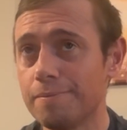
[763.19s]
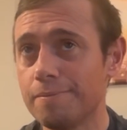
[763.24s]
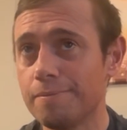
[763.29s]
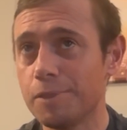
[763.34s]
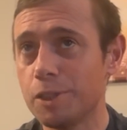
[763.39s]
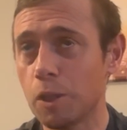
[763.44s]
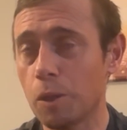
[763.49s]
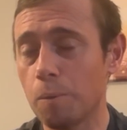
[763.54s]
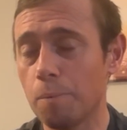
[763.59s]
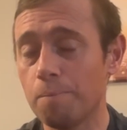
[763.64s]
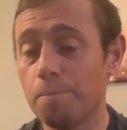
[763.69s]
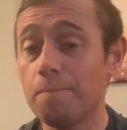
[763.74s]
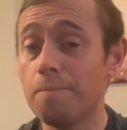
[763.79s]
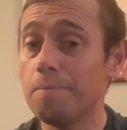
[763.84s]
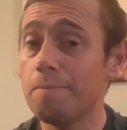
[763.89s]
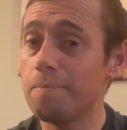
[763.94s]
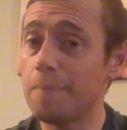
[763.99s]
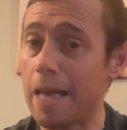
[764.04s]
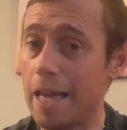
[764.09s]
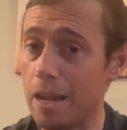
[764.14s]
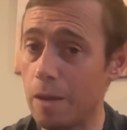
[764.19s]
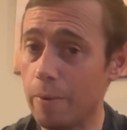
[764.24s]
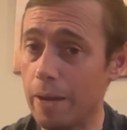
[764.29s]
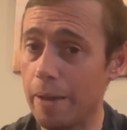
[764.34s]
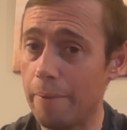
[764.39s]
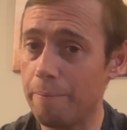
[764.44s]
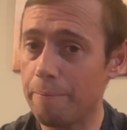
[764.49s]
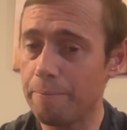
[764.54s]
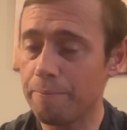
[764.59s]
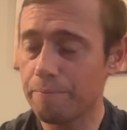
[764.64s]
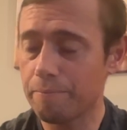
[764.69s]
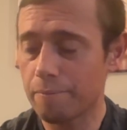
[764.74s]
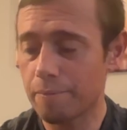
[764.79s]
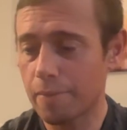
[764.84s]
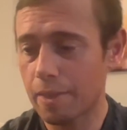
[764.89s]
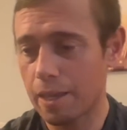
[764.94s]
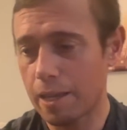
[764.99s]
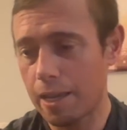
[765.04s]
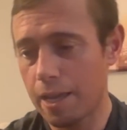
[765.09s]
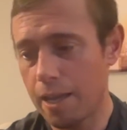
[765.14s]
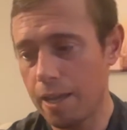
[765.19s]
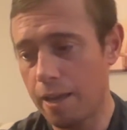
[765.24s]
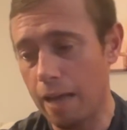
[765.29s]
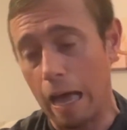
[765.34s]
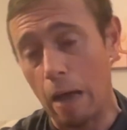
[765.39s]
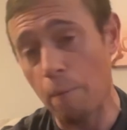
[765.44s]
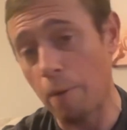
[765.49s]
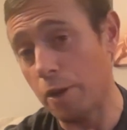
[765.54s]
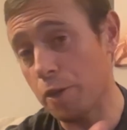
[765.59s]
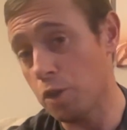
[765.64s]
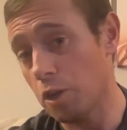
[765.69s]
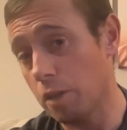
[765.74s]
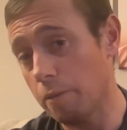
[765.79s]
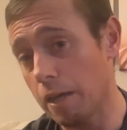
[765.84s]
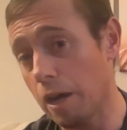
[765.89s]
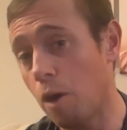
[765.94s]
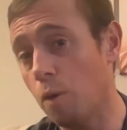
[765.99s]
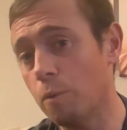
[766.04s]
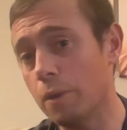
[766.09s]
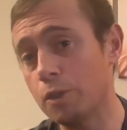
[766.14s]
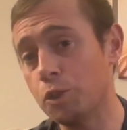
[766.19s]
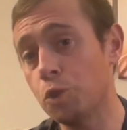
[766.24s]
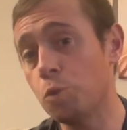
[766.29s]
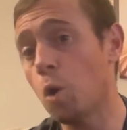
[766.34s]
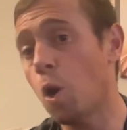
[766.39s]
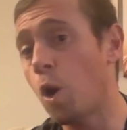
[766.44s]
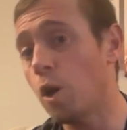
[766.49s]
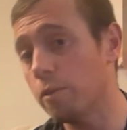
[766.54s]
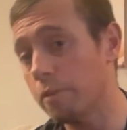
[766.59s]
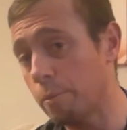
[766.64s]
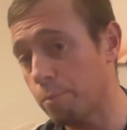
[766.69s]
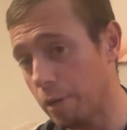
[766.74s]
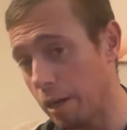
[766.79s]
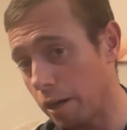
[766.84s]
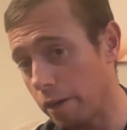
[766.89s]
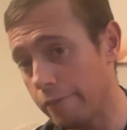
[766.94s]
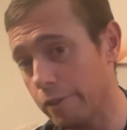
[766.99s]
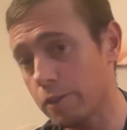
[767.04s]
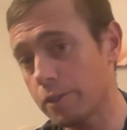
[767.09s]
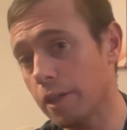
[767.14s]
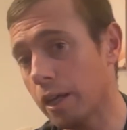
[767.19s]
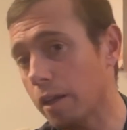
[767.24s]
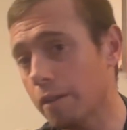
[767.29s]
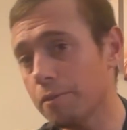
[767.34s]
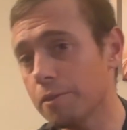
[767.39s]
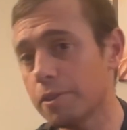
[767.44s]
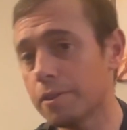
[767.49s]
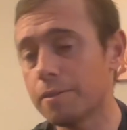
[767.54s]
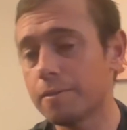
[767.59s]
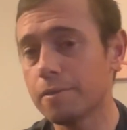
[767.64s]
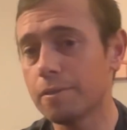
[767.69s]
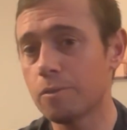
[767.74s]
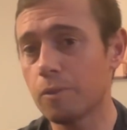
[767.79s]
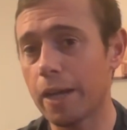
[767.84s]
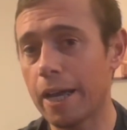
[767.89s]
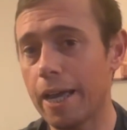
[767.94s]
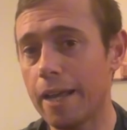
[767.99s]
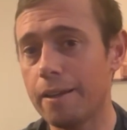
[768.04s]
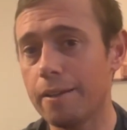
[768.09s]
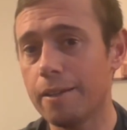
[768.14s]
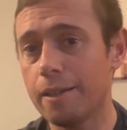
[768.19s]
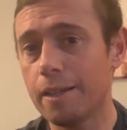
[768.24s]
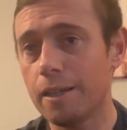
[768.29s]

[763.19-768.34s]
So anyway, I want you all to be proud of yourselves, right?